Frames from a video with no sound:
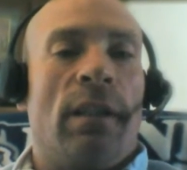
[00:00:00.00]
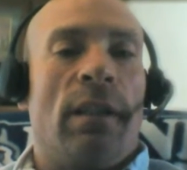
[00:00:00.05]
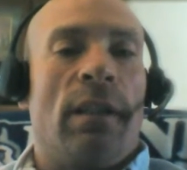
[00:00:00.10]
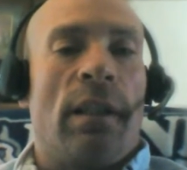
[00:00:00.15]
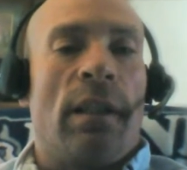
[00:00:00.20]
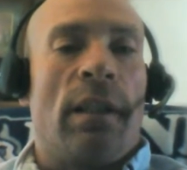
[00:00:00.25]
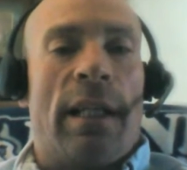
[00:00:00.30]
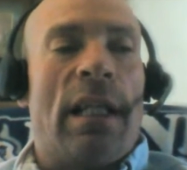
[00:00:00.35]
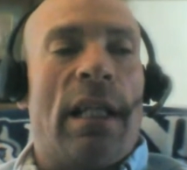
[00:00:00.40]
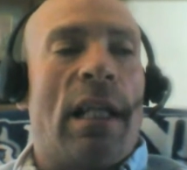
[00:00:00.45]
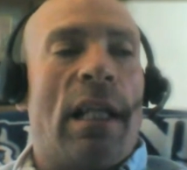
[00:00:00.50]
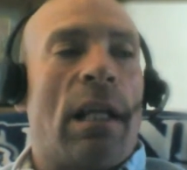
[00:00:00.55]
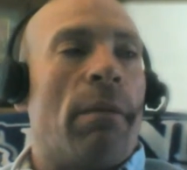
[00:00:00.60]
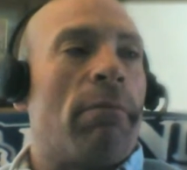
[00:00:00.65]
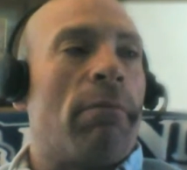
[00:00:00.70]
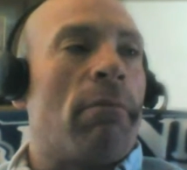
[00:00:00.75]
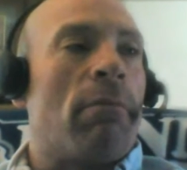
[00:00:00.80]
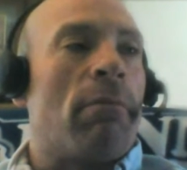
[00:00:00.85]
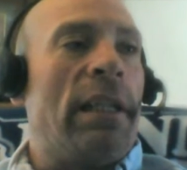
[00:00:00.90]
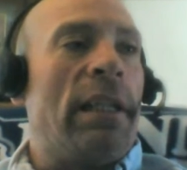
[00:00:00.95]
And then I'm
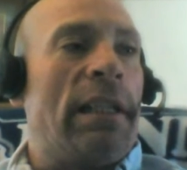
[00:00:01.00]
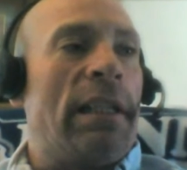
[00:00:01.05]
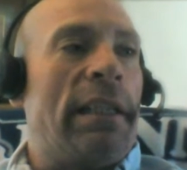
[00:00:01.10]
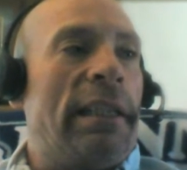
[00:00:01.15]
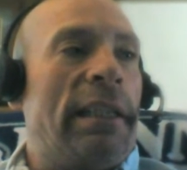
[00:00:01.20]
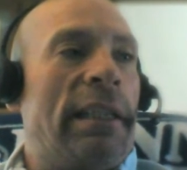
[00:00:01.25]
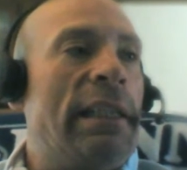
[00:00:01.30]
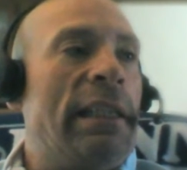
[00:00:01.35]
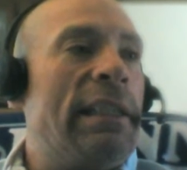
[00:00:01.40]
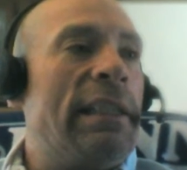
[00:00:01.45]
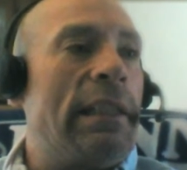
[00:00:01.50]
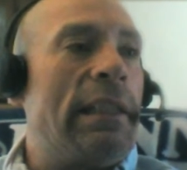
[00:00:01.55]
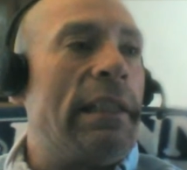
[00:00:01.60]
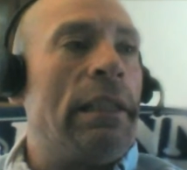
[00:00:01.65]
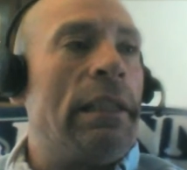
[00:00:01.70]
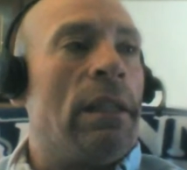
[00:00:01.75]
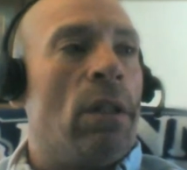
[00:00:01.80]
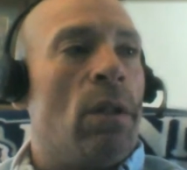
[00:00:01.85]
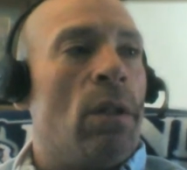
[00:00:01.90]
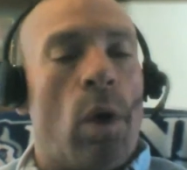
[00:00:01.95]
running an easy
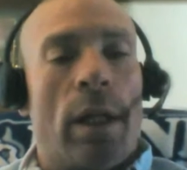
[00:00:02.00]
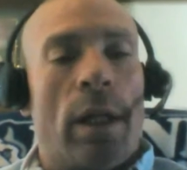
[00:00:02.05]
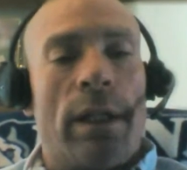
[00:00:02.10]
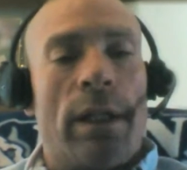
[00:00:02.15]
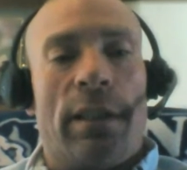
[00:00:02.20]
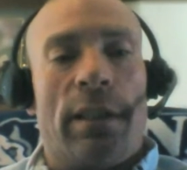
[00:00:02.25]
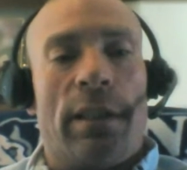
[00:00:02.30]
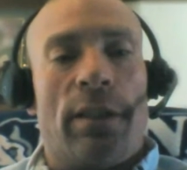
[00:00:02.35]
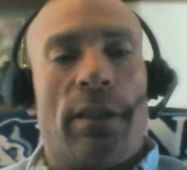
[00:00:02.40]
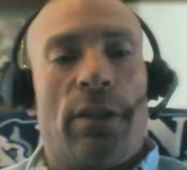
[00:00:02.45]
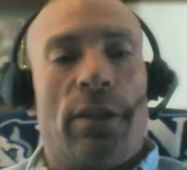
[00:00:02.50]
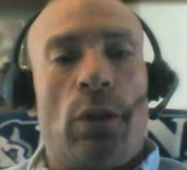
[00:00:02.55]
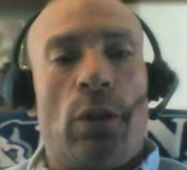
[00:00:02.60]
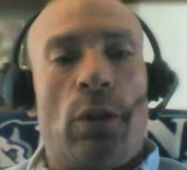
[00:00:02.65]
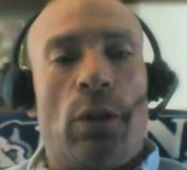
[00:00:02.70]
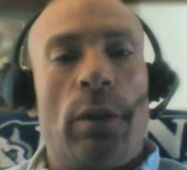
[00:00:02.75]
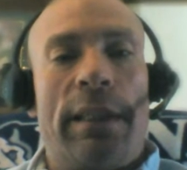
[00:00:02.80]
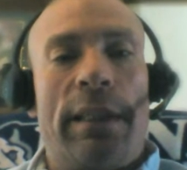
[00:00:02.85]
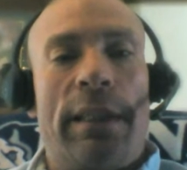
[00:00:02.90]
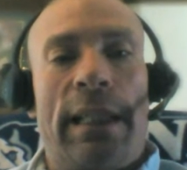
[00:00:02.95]
one to two
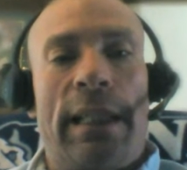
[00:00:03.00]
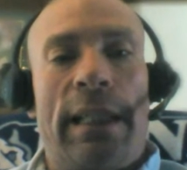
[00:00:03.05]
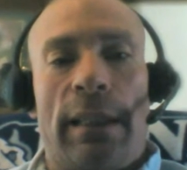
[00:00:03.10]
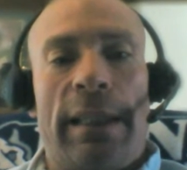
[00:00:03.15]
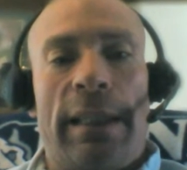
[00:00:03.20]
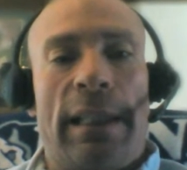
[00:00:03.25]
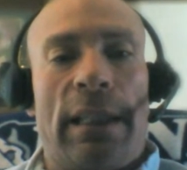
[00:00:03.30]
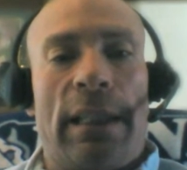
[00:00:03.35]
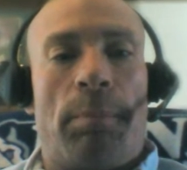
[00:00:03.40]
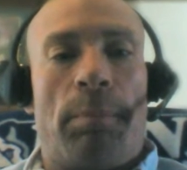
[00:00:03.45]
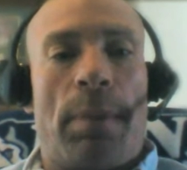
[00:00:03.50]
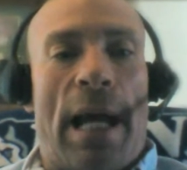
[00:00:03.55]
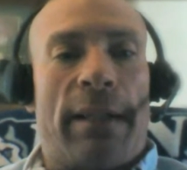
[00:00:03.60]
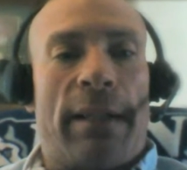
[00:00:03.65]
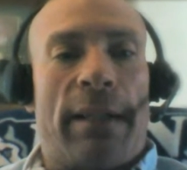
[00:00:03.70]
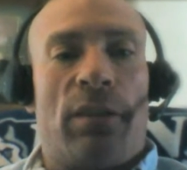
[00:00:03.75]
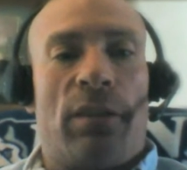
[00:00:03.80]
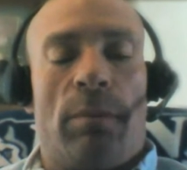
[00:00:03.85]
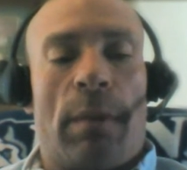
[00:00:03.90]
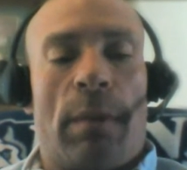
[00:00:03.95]
gig link back
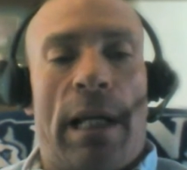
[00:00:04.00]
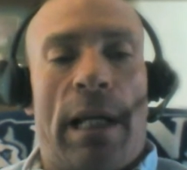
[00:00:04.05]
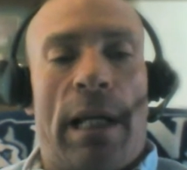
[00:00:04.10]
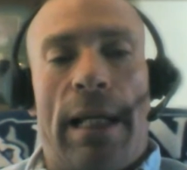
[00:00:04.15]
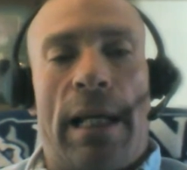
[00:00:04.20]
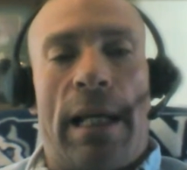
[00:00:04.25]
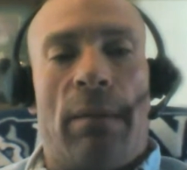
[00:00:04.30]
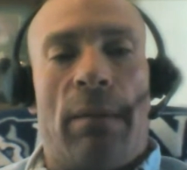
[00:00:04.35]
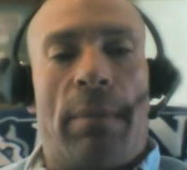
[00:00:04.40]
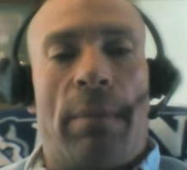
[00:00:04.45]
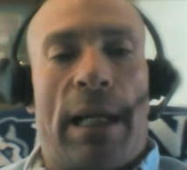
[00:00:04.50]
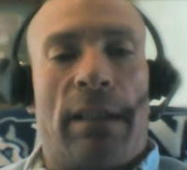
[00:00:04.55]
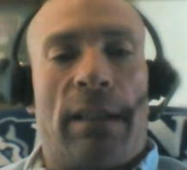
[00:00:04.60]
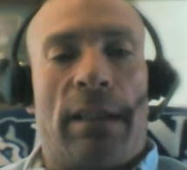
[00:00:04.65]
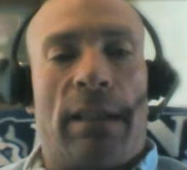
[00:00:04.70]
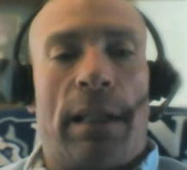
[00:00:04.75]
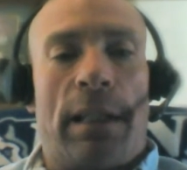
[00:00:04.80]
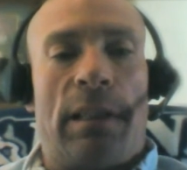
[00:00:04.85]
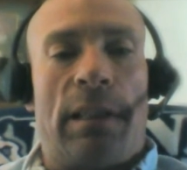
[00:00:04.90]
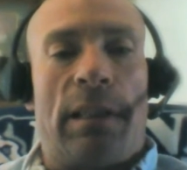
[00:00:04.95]
to my head end, back to my
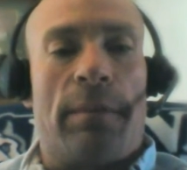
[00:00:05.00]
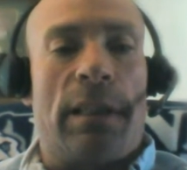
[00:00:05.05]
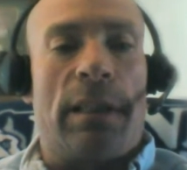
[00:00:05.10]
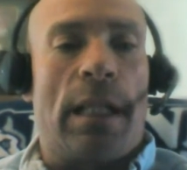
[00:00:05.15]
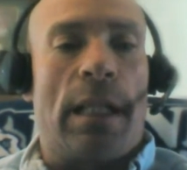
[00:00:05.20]
CMTS